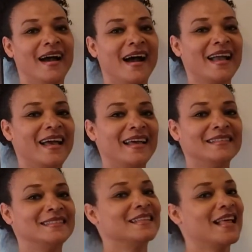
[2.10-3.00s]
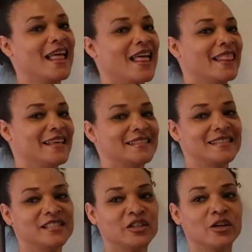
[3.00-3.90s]
Hi guys, this
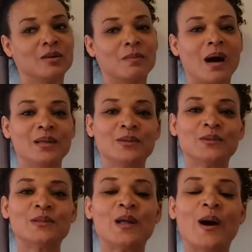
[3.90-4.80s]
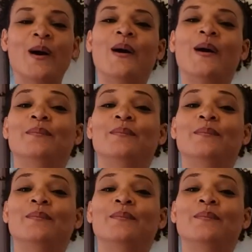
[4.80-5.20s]
is your module on